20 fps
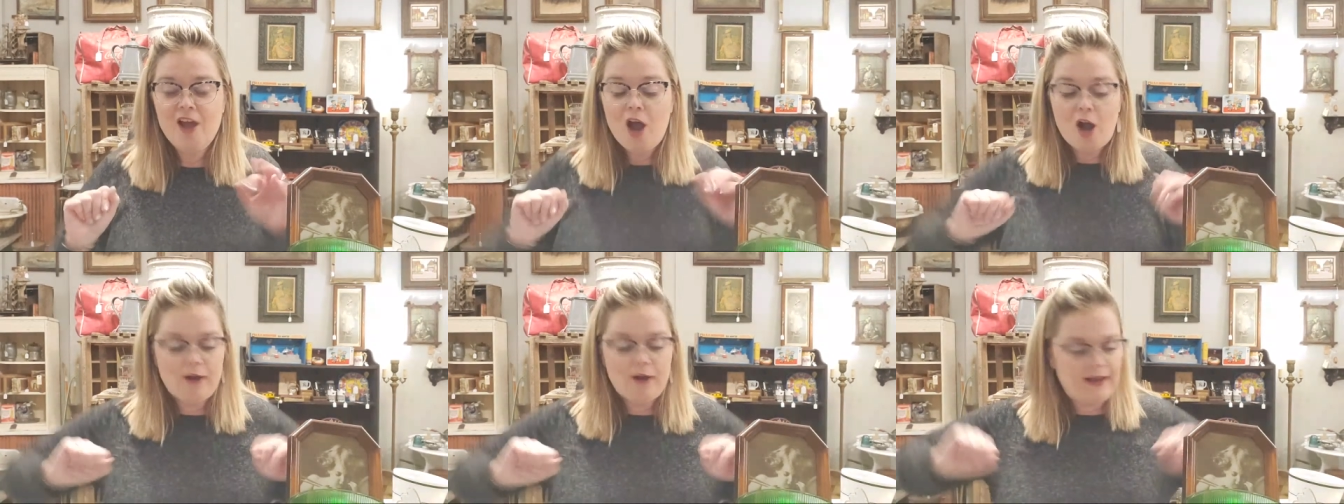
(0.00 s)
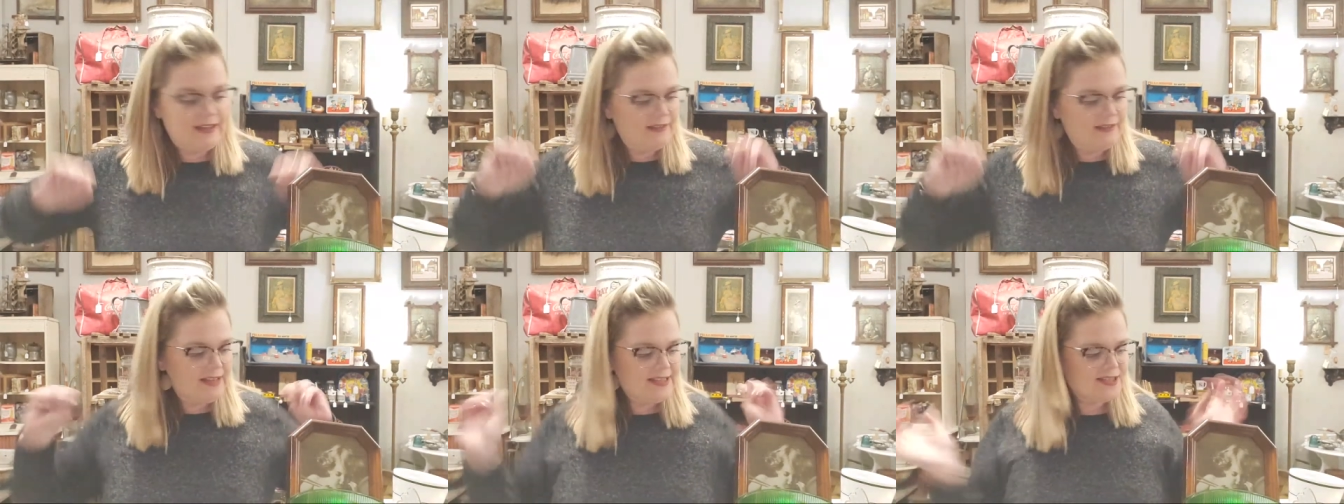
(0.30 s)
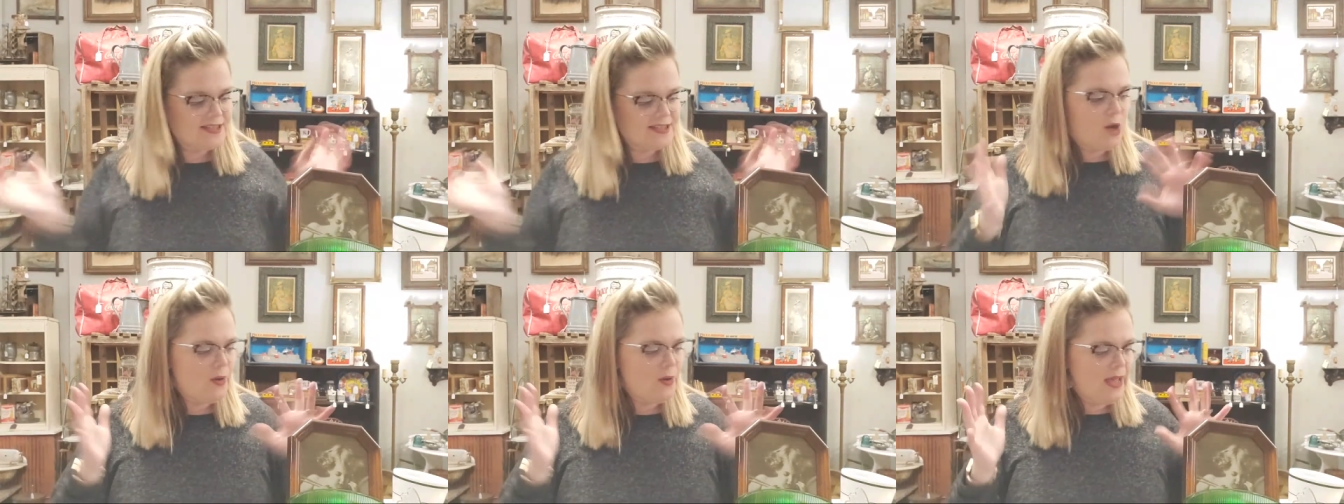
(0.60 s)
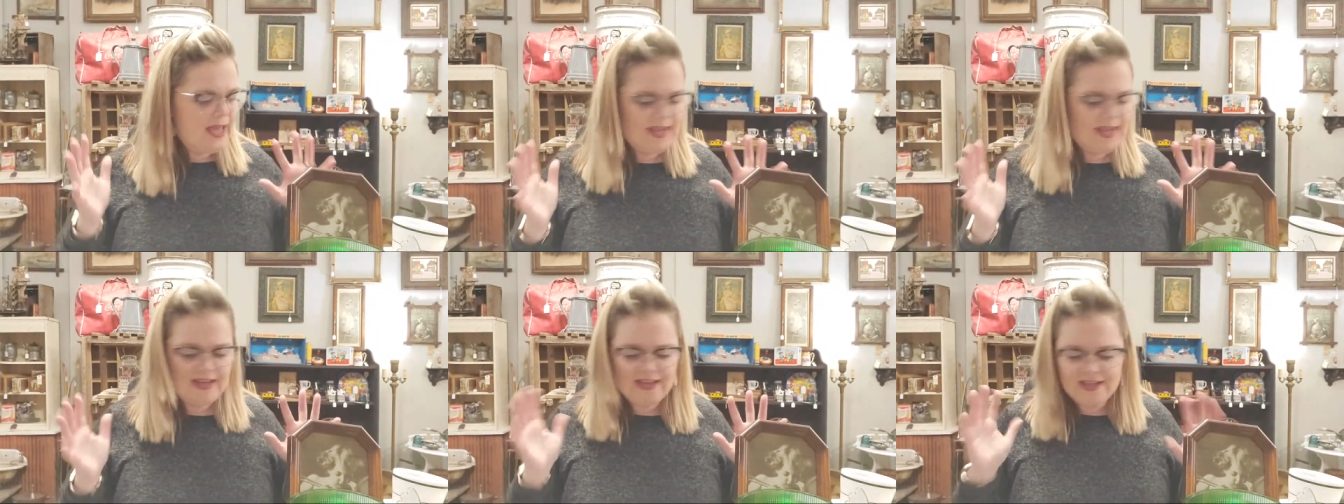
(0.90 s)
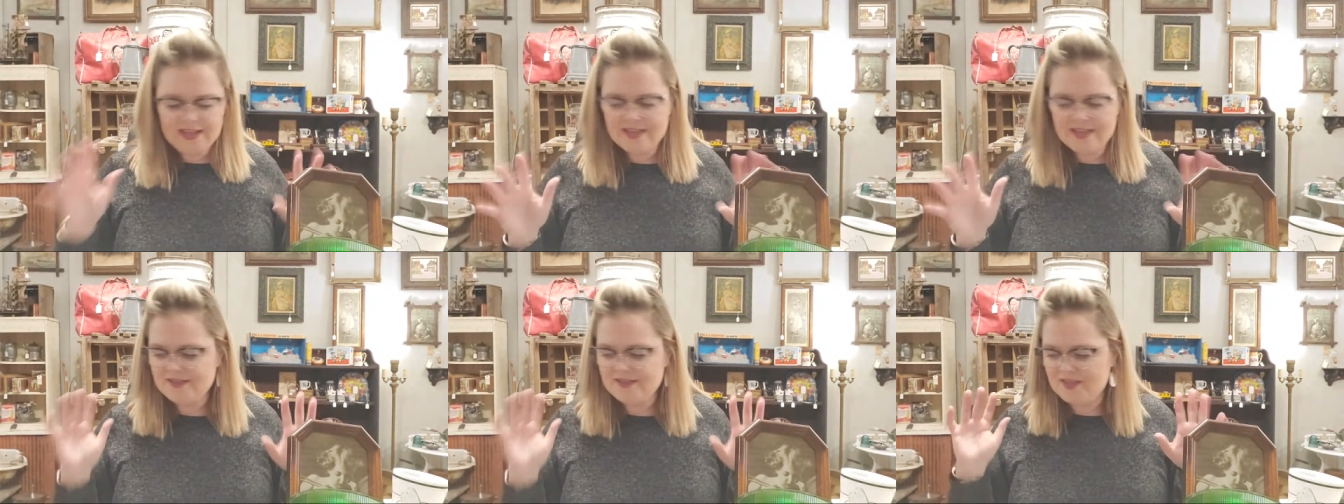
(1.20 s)
All right, let's go ahead
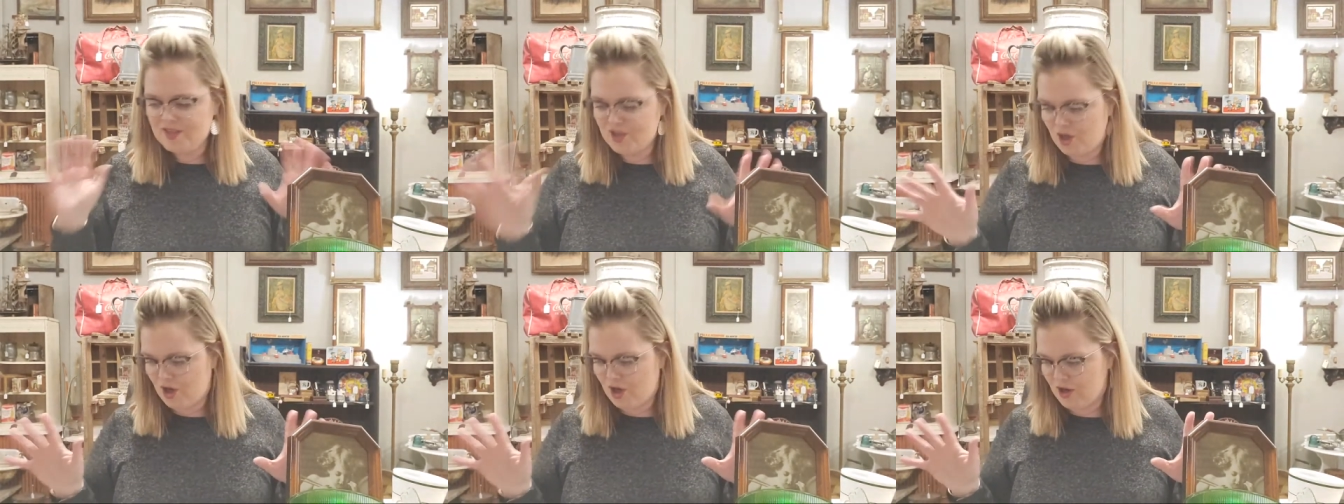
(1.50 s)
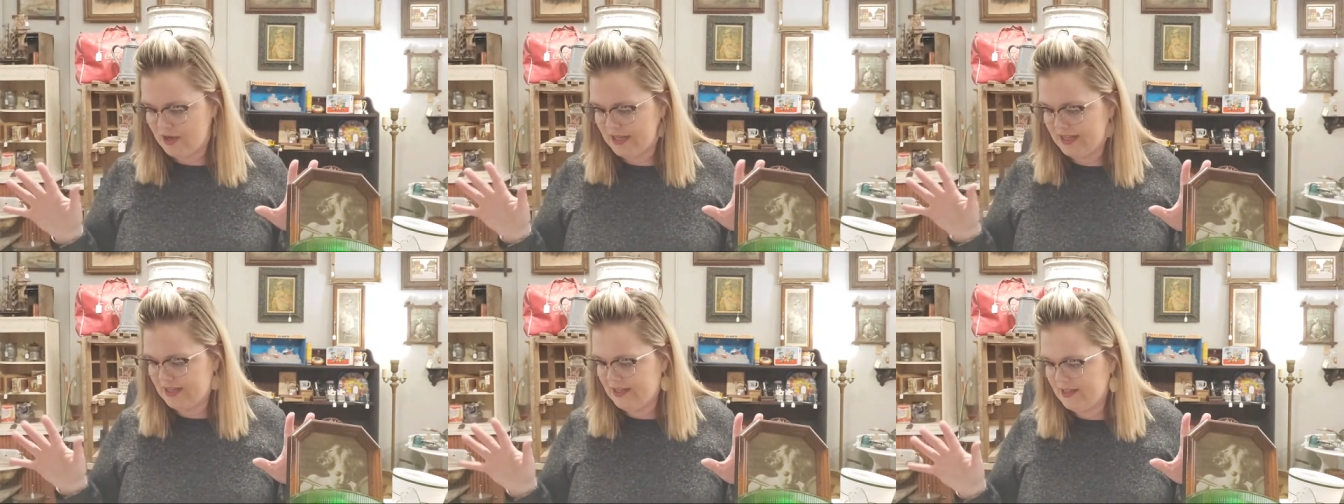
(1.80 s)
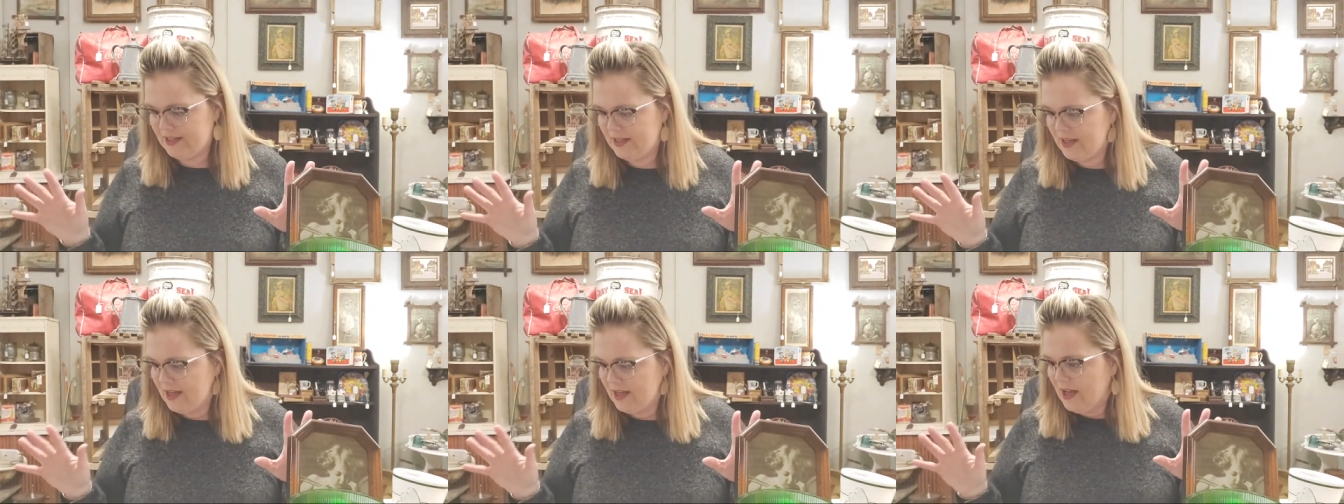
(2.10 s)
and get started.